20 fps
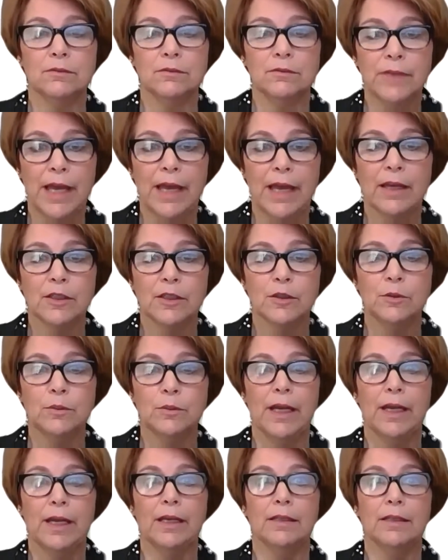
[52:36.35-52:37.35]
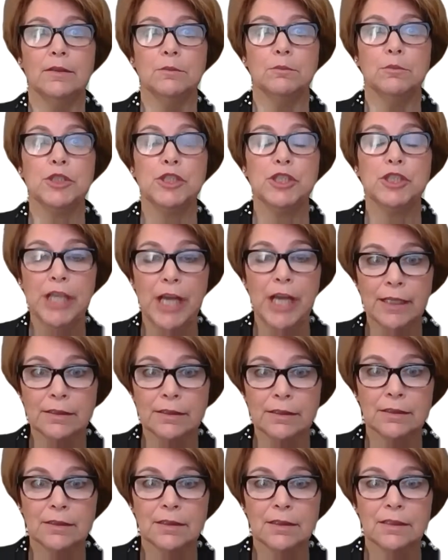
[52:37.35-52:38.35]
value and
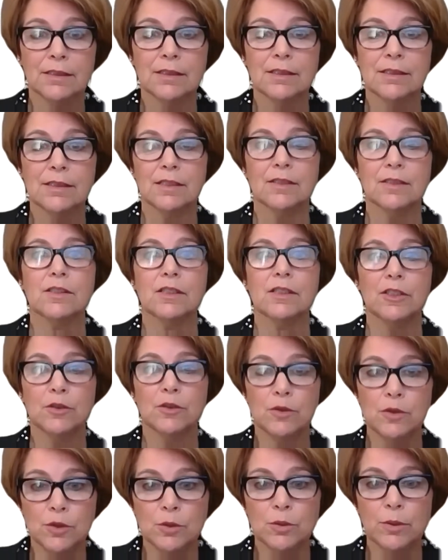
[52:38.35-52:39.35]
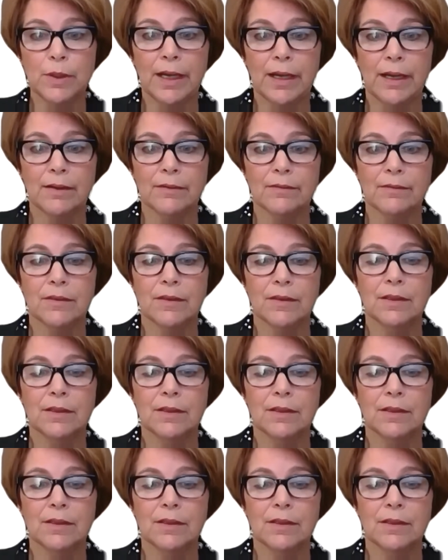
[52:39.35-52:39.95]
project the skills that you do have